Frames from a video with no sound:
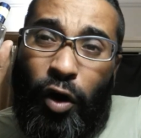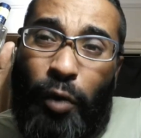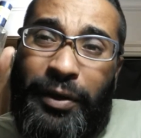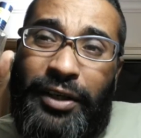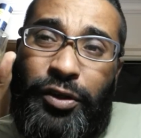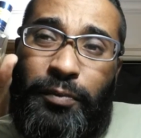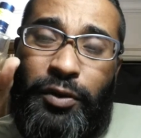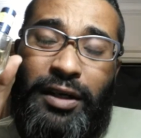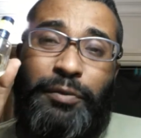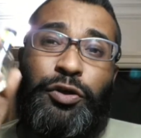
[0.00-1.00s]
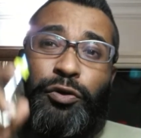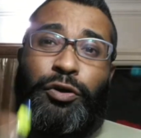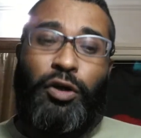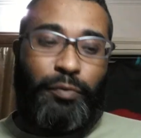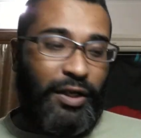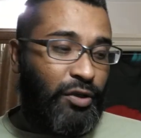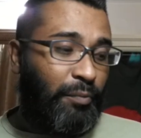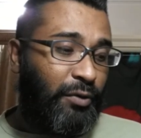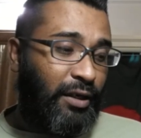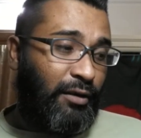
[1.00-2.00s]
opening top note, let me show you the opening
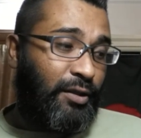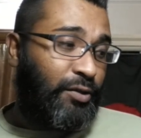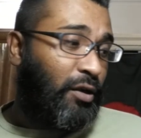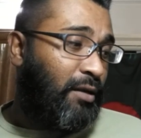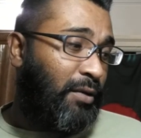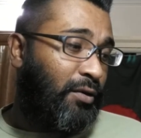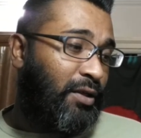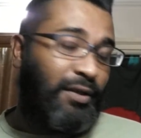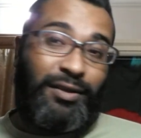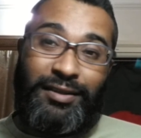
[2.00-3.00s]
top note and I'll talk about